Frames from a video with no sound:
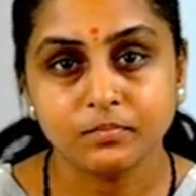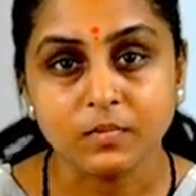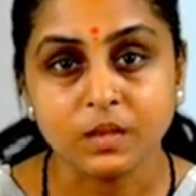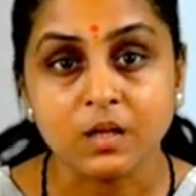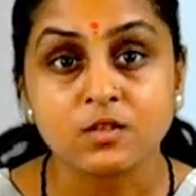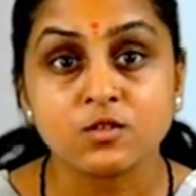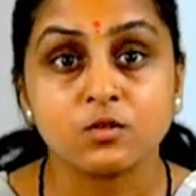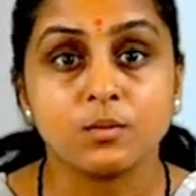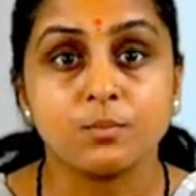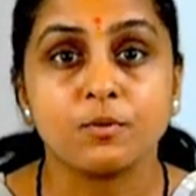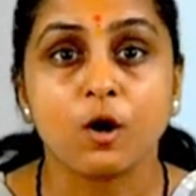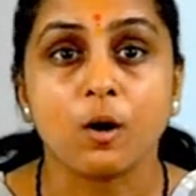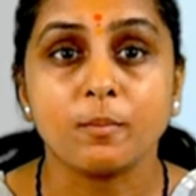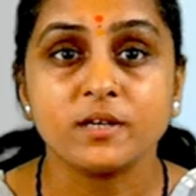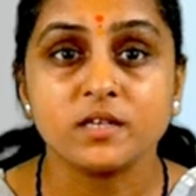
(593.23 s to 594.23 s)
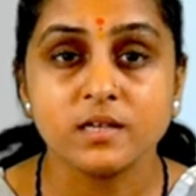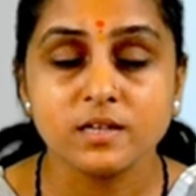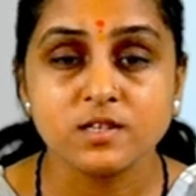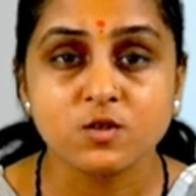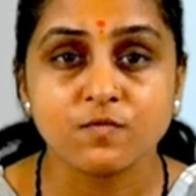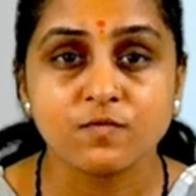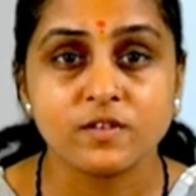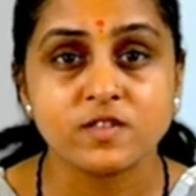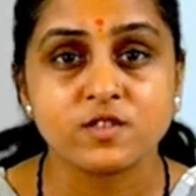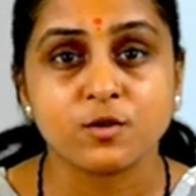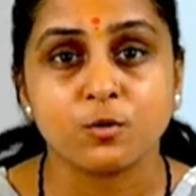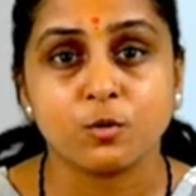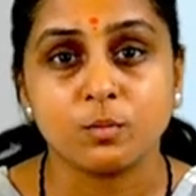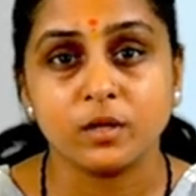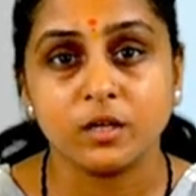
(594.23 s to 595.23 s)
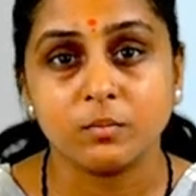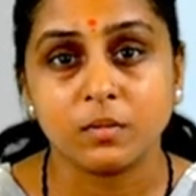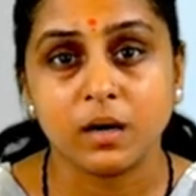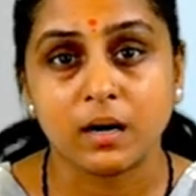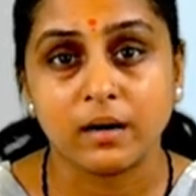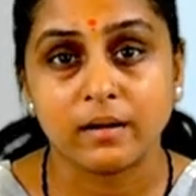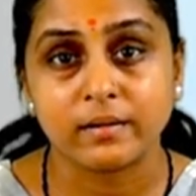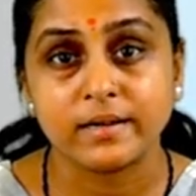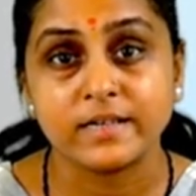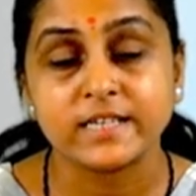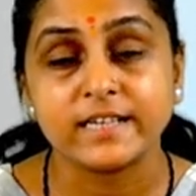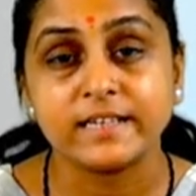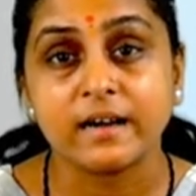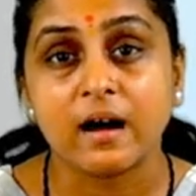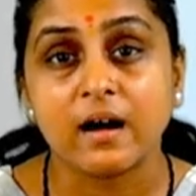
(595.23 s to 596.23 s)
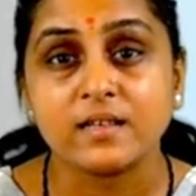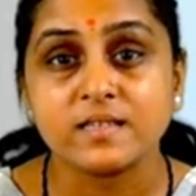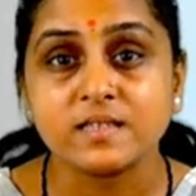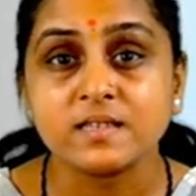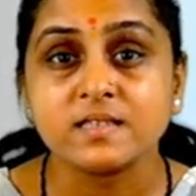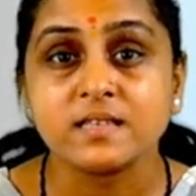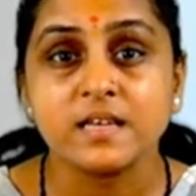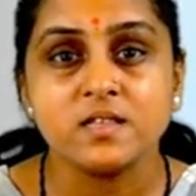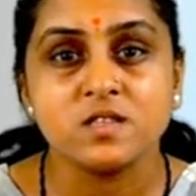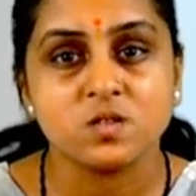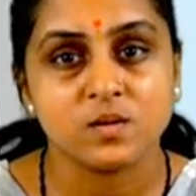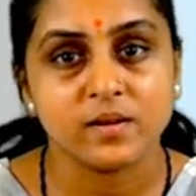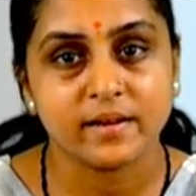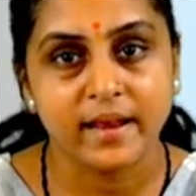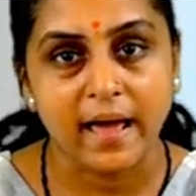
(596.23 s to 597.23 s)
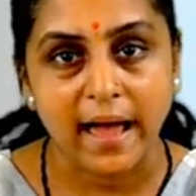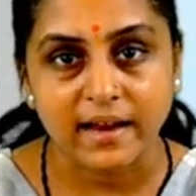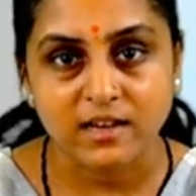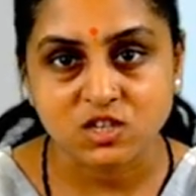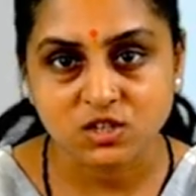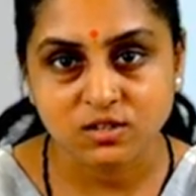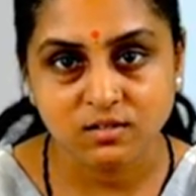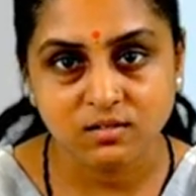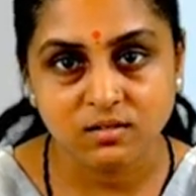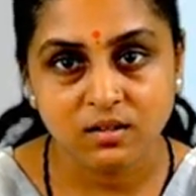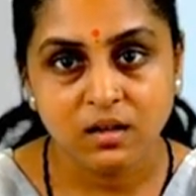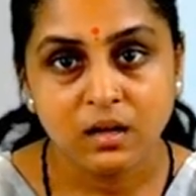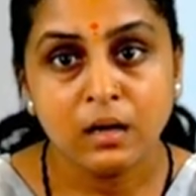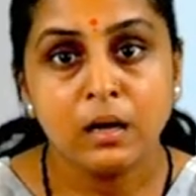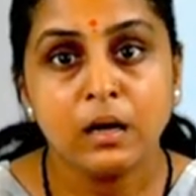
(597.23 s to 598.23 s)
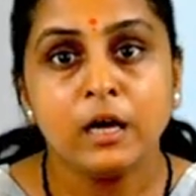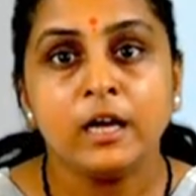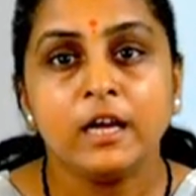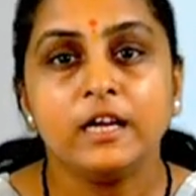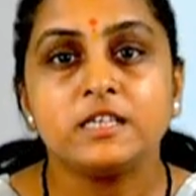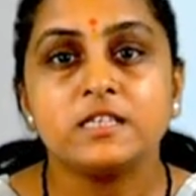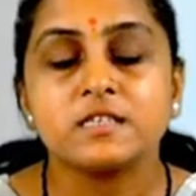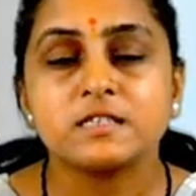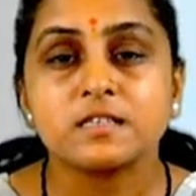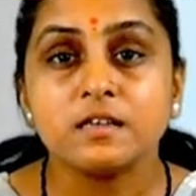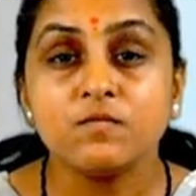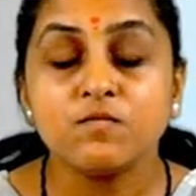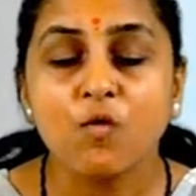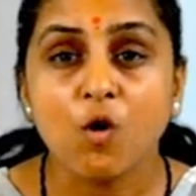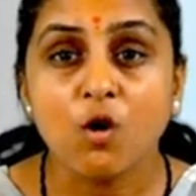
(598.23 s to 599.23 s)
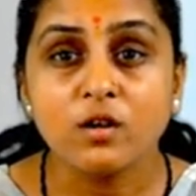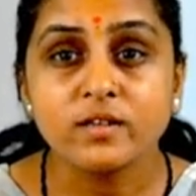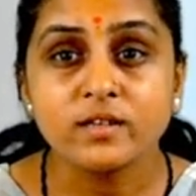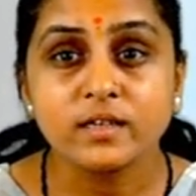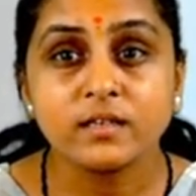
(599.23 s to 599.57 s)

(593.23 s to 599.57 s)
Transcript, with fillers: So the properties of this chromium are it enhances insulin action, it is involved in